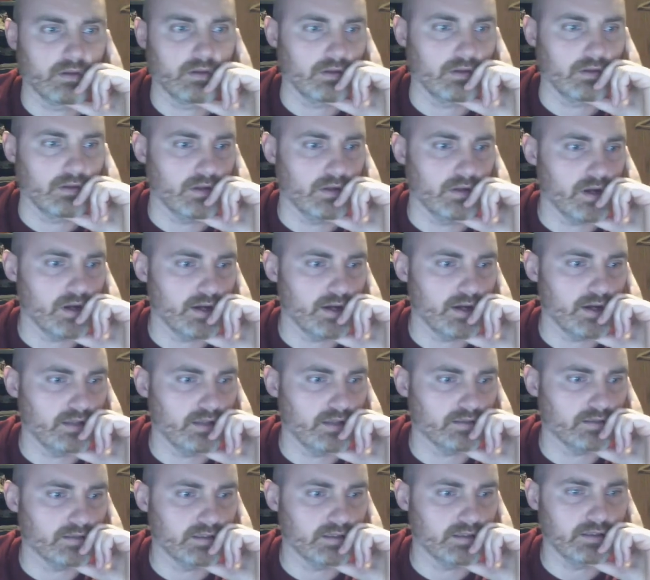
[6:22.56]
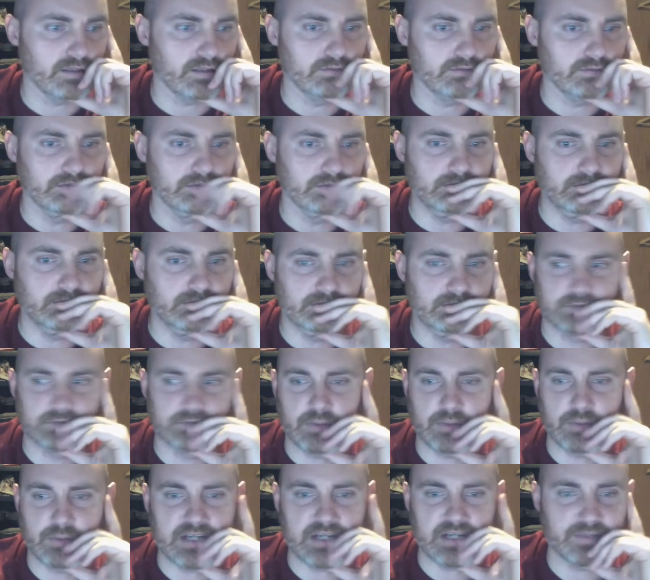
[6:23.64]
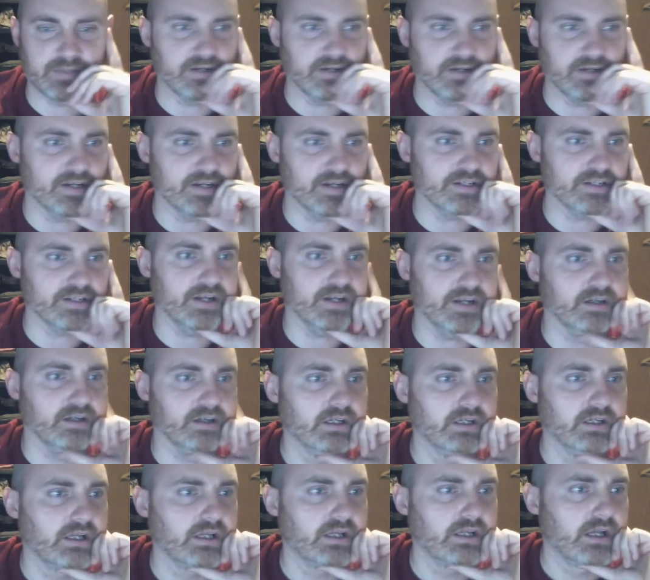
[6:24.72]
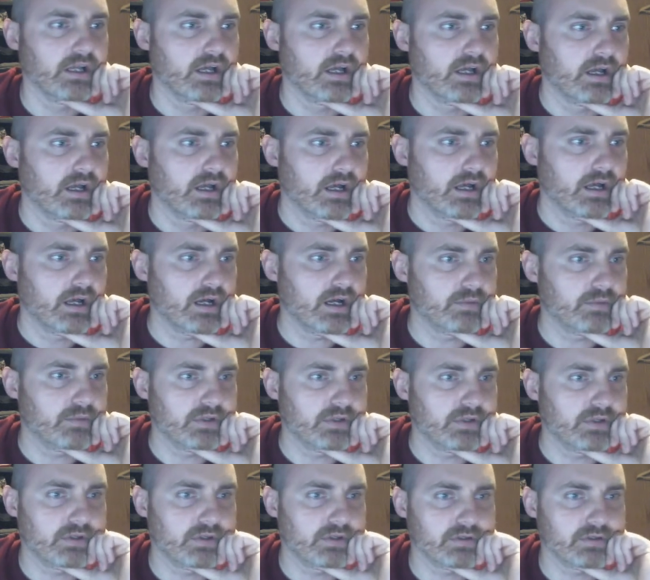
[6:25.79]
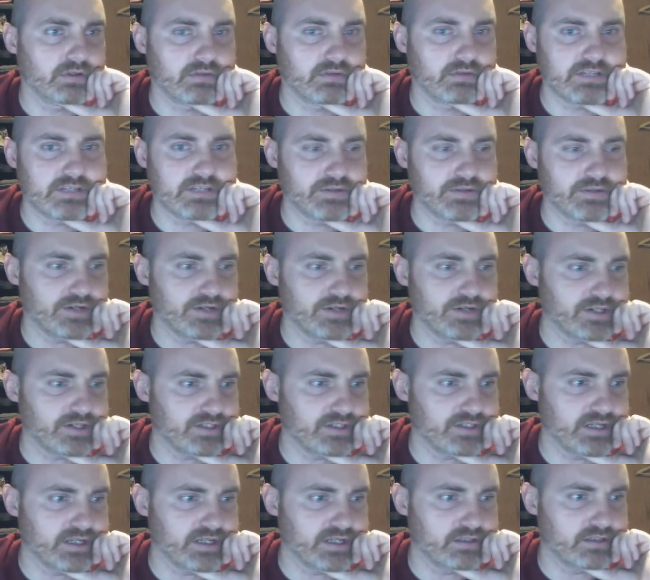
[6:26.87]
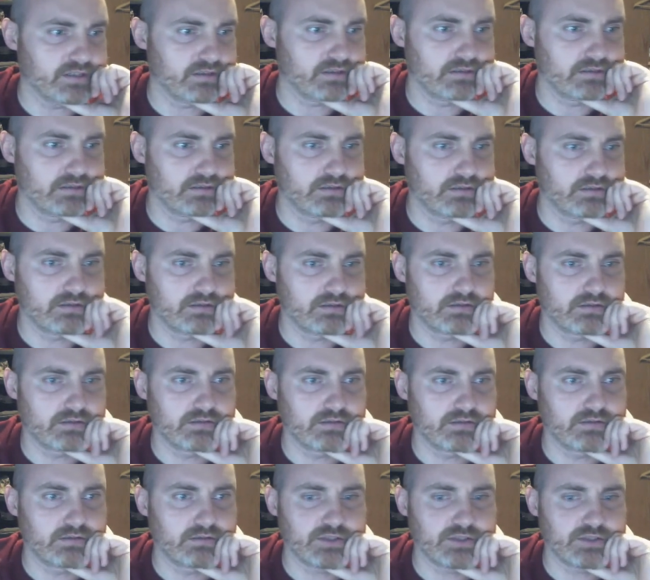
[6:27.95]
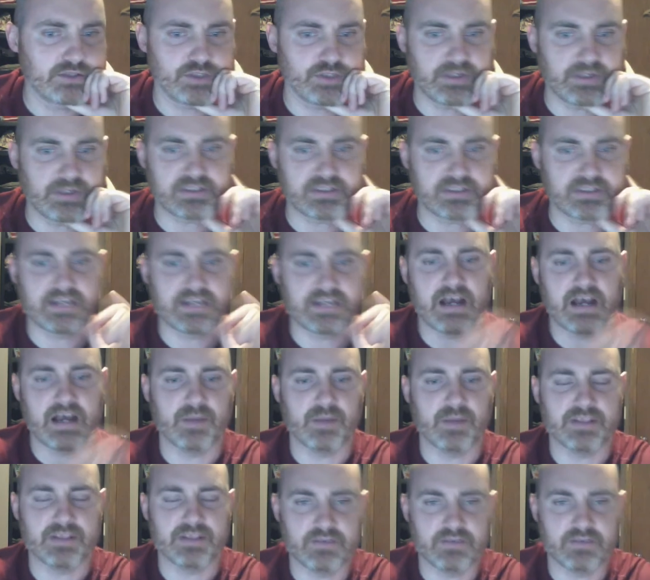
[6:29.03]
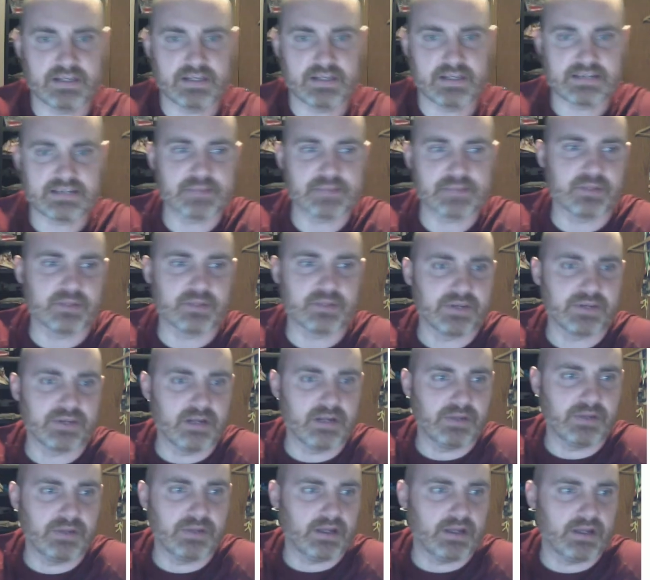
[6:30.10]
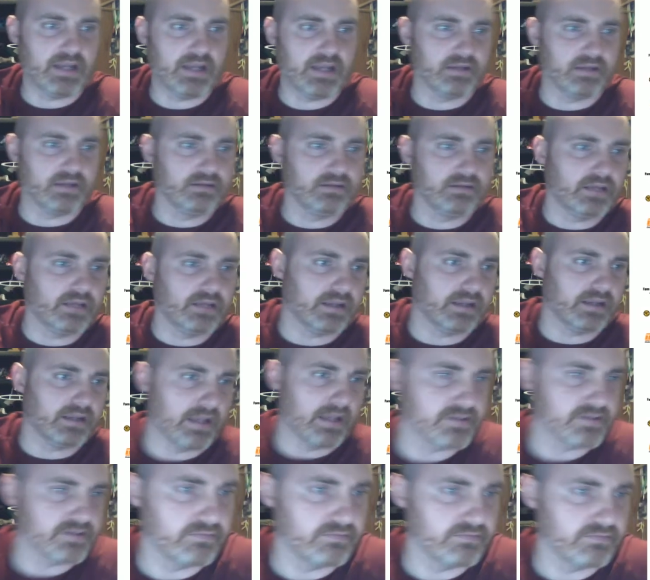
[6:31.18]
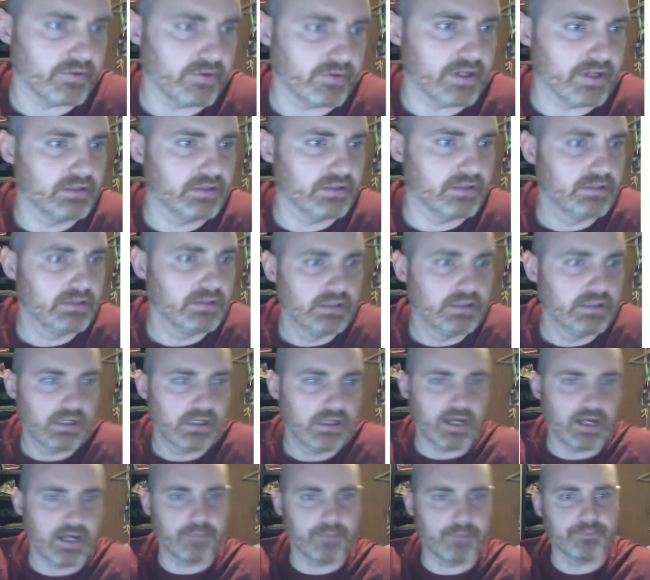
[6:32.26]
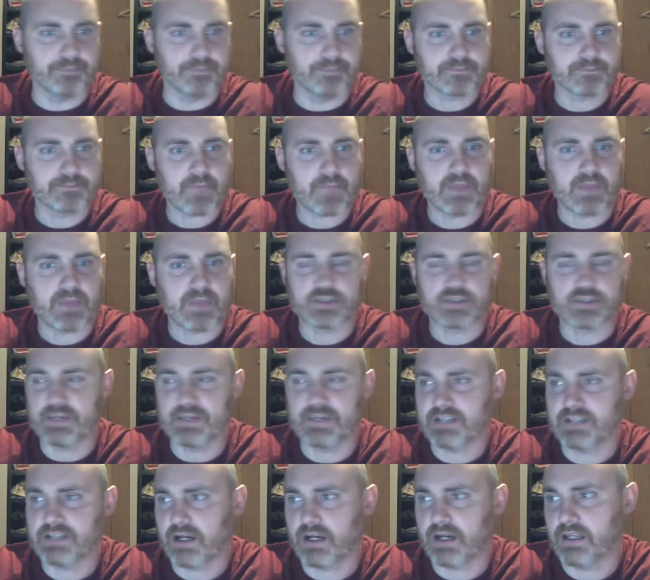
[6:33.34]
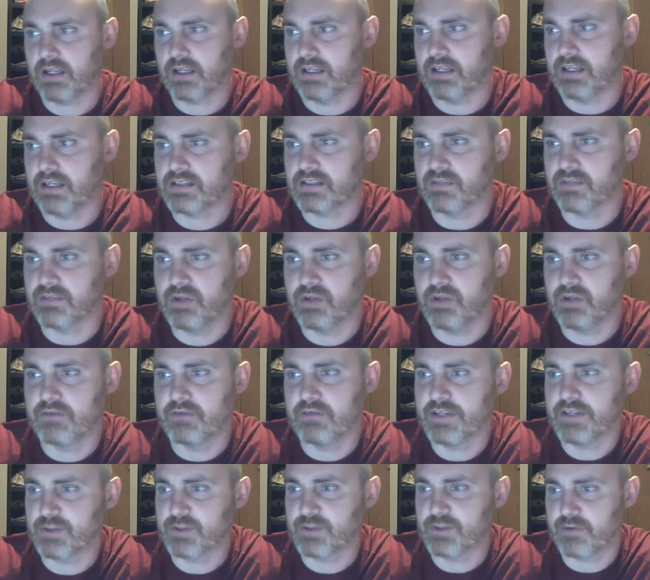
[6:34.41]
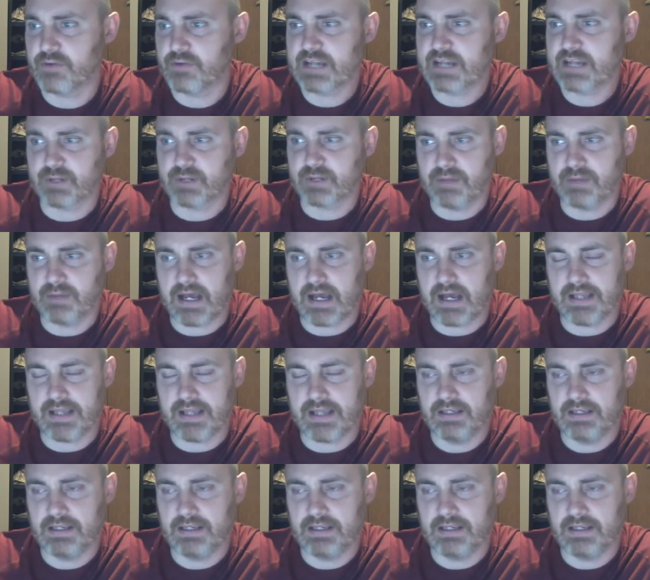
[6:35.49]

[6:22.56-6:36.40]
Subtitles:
All right, let's go back to my introduction here. Thanks for the introduction. I should be able to see comments. If you guys type something up, I can answer them for you. So my talk is computer vision of the Raspberry Pi,